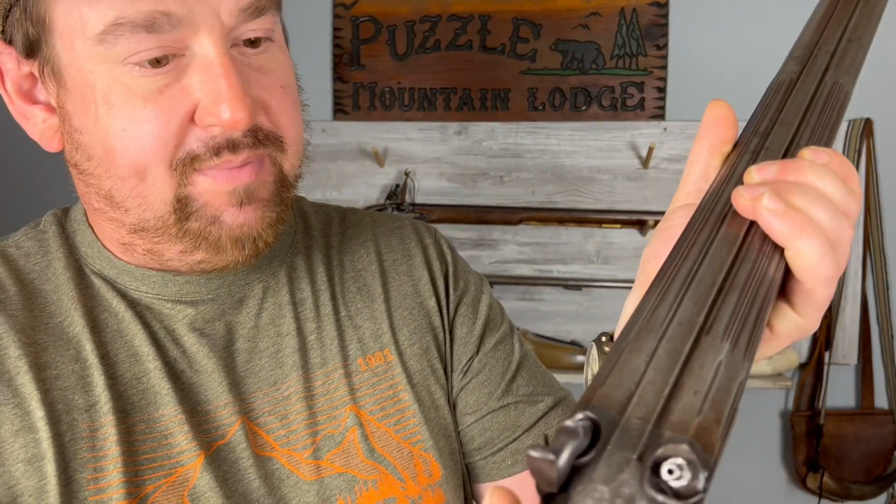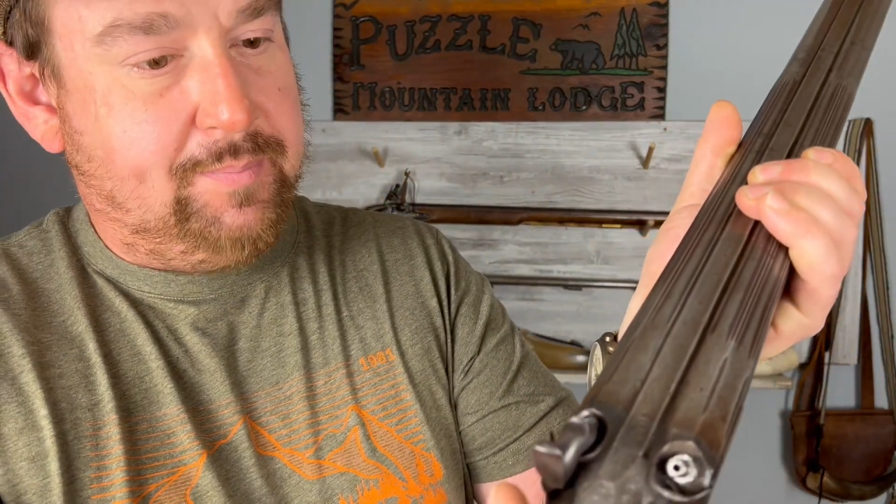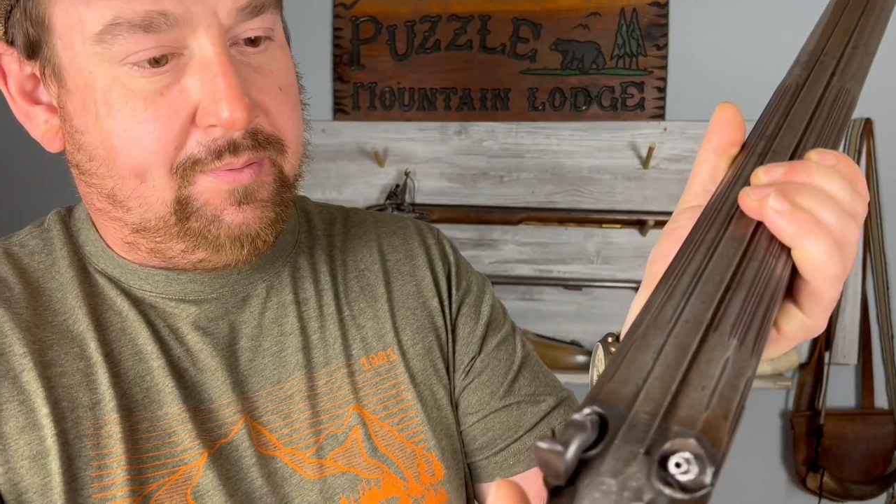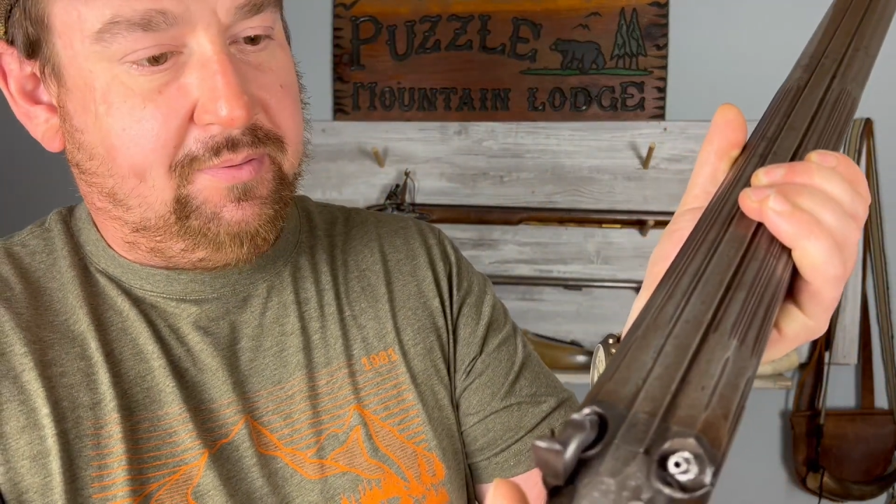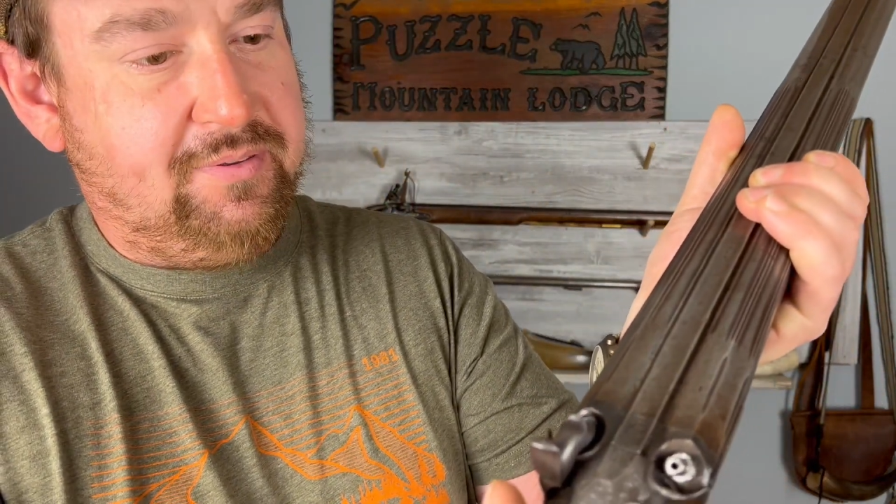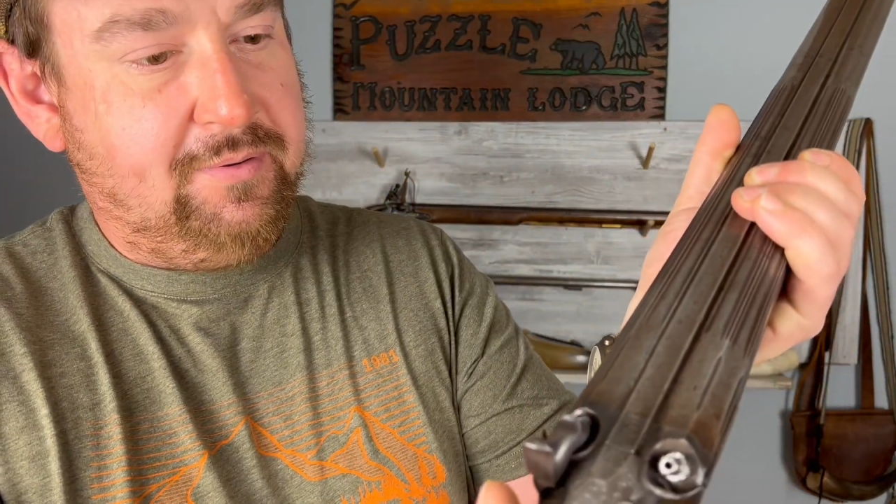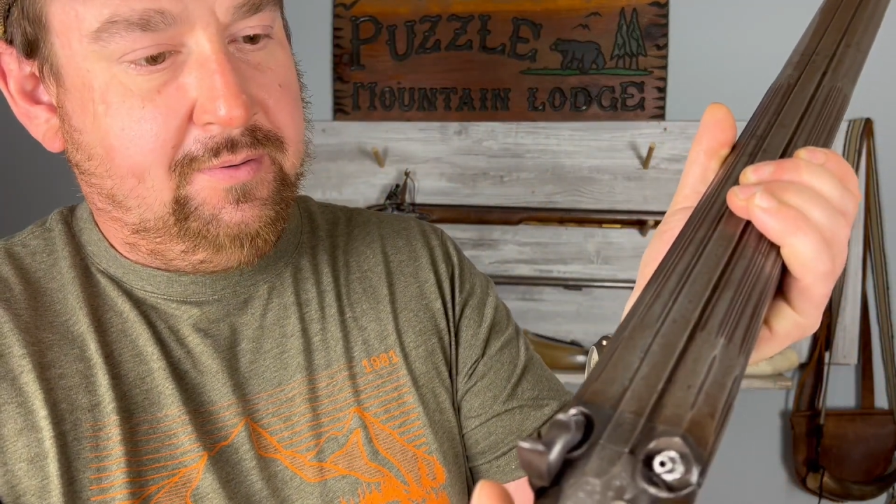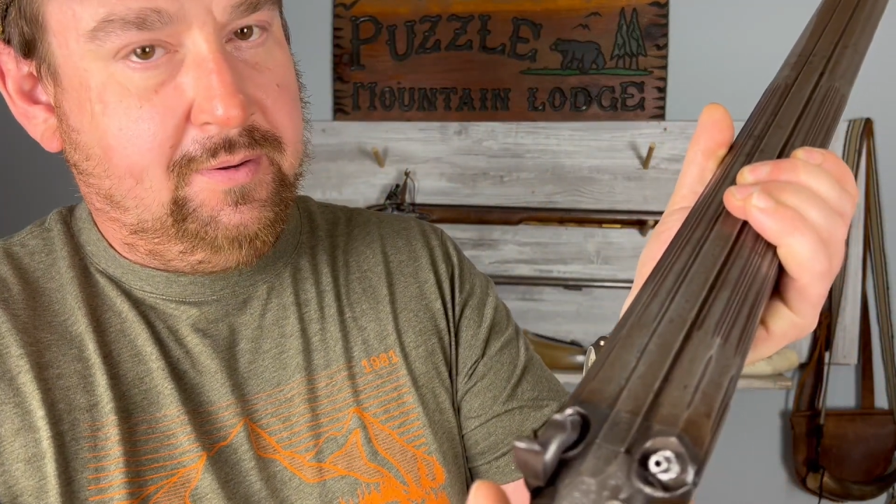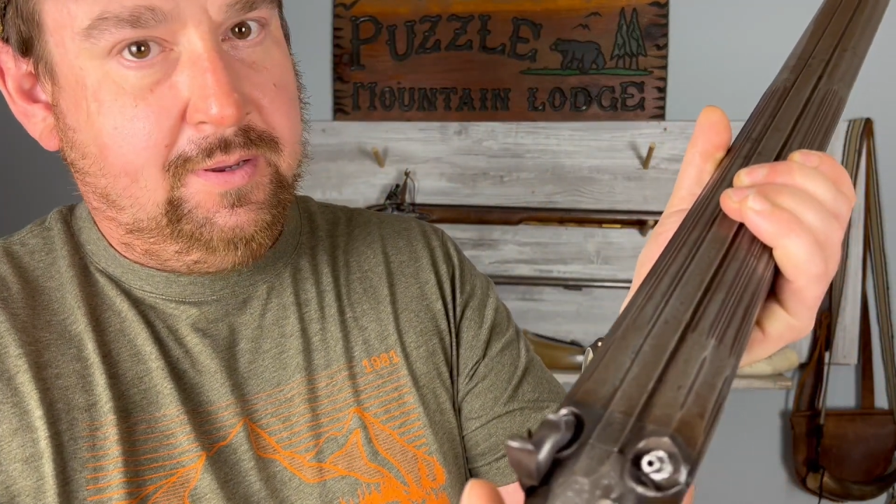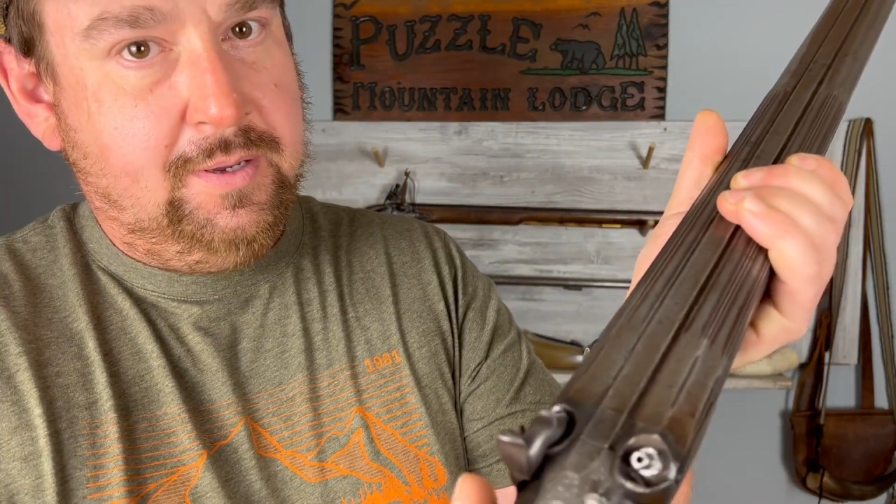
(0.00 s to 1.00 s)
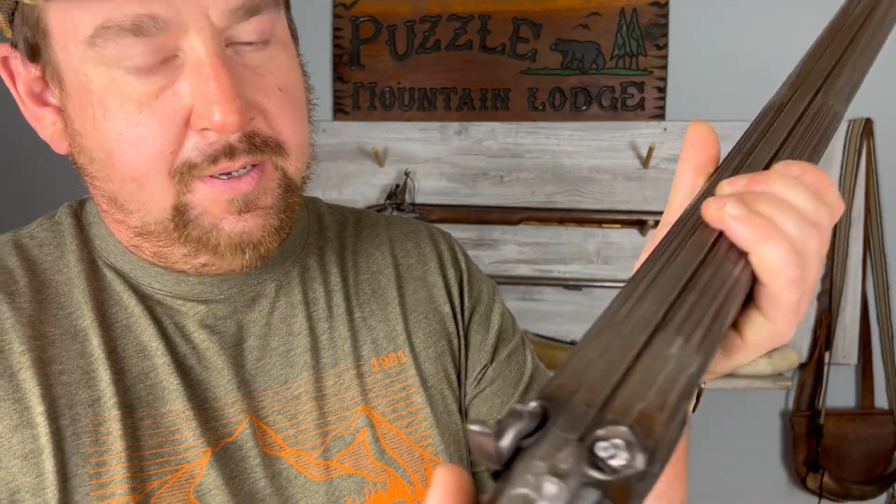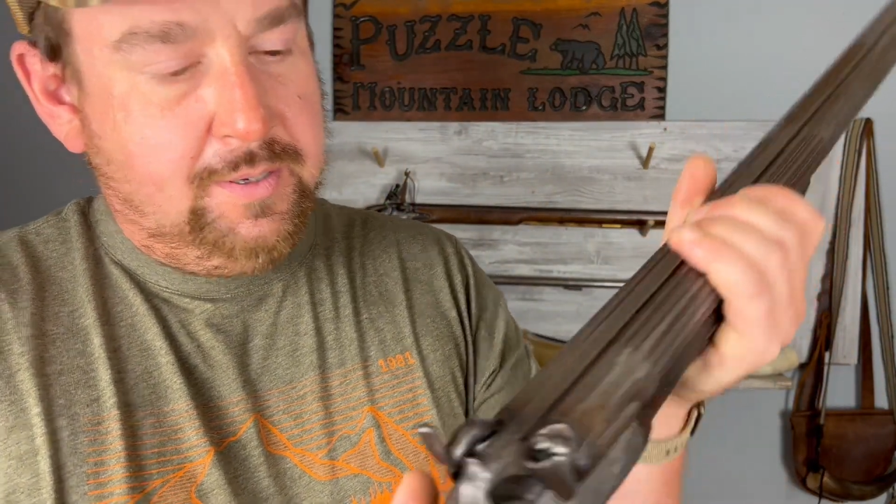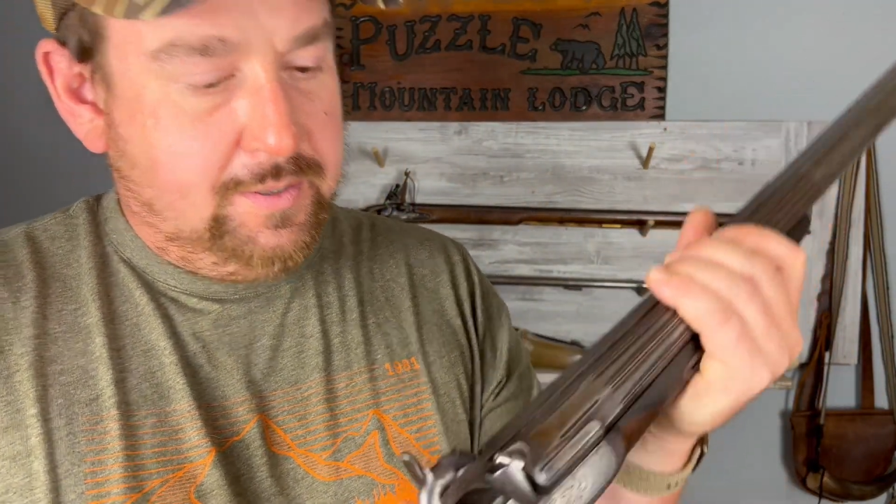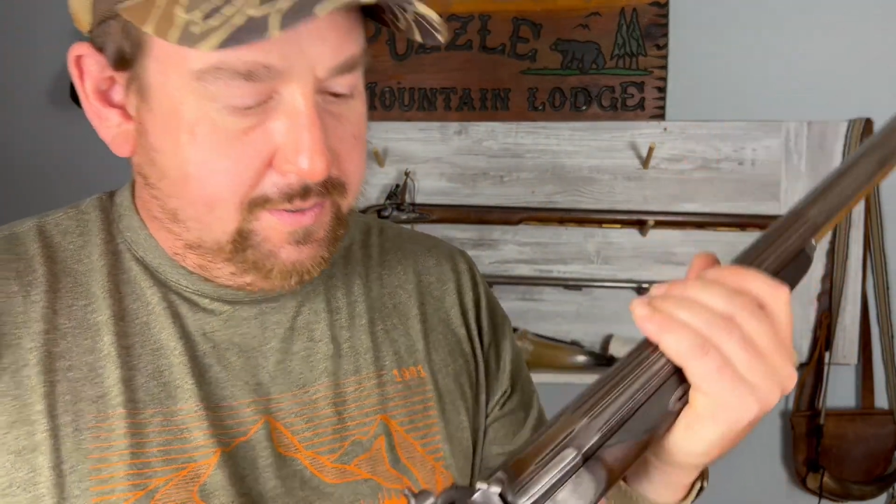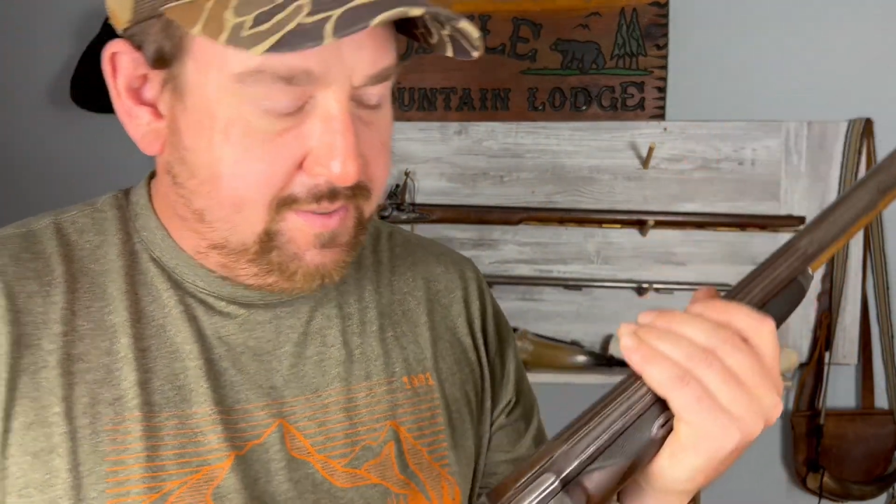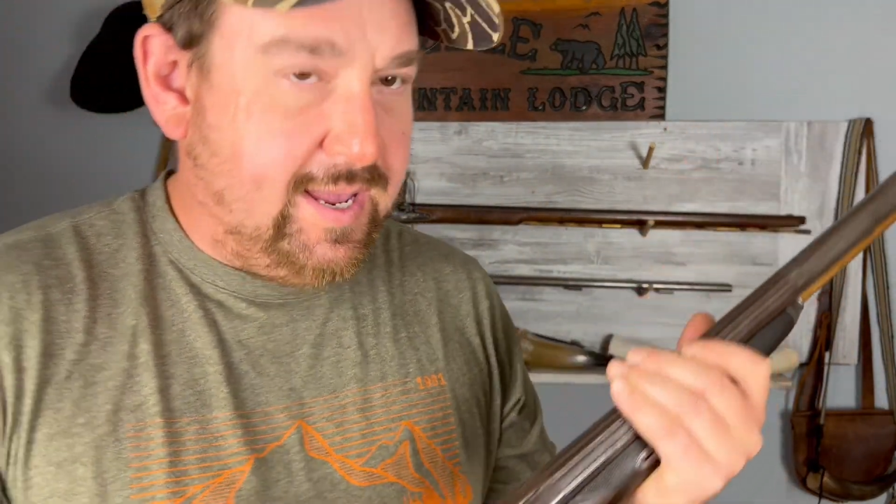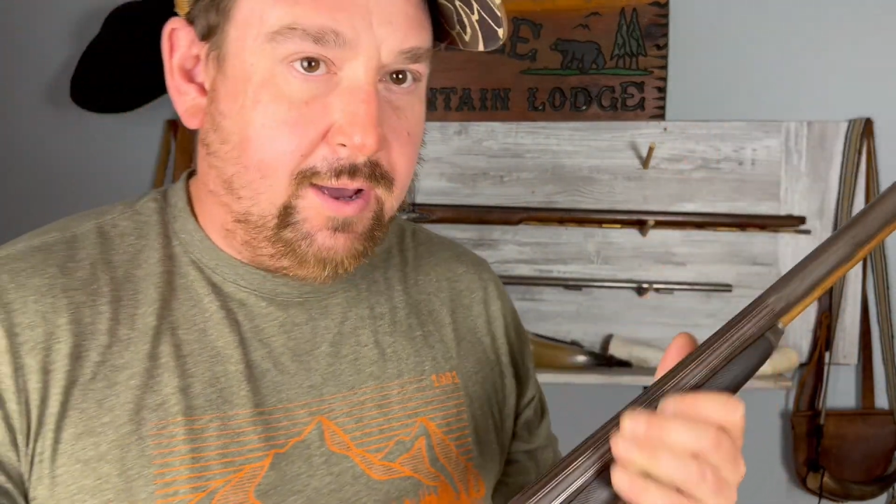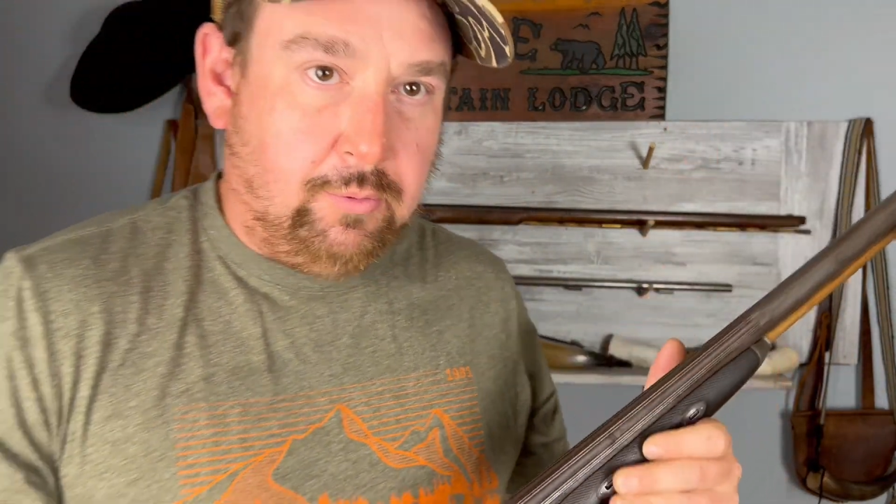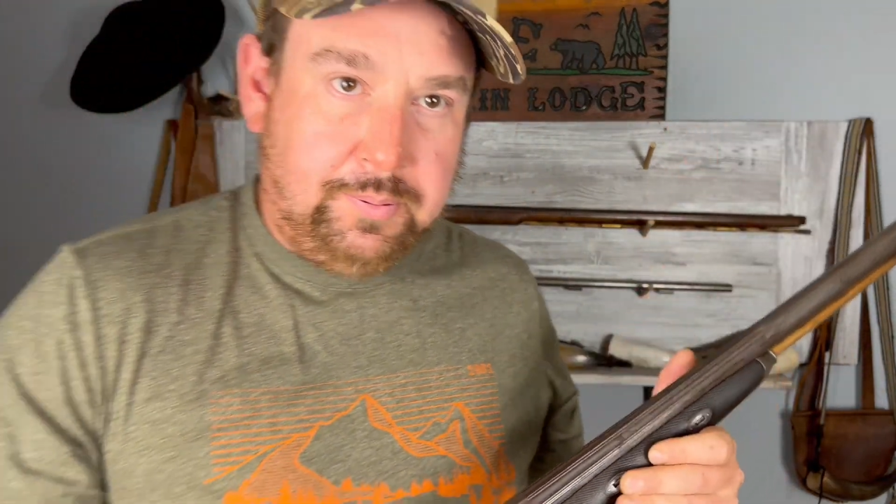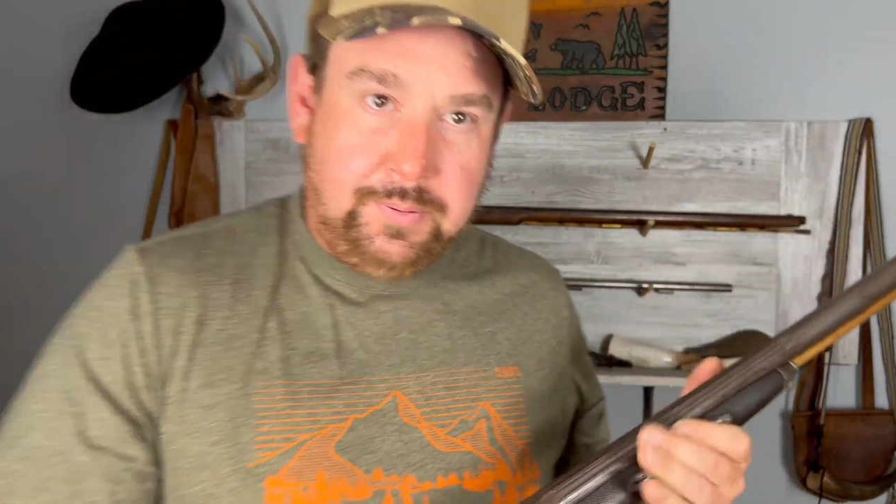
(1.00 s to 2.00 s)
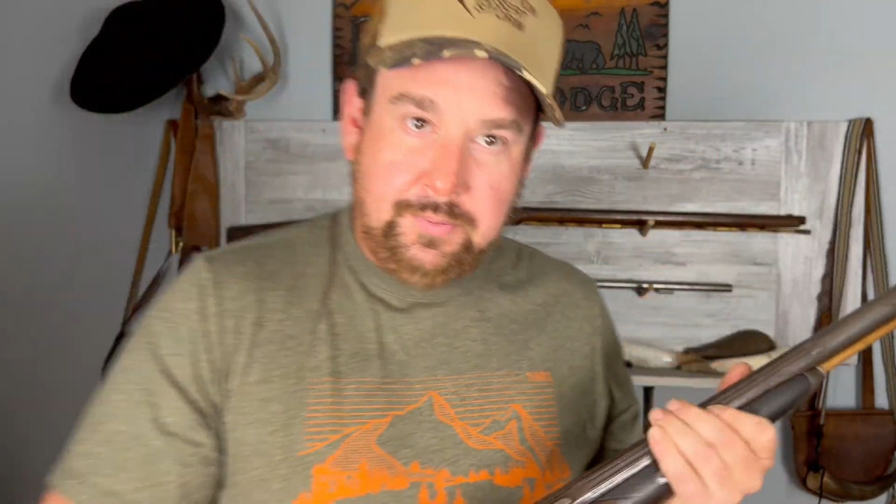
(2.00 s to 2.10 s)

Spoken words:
nipples to help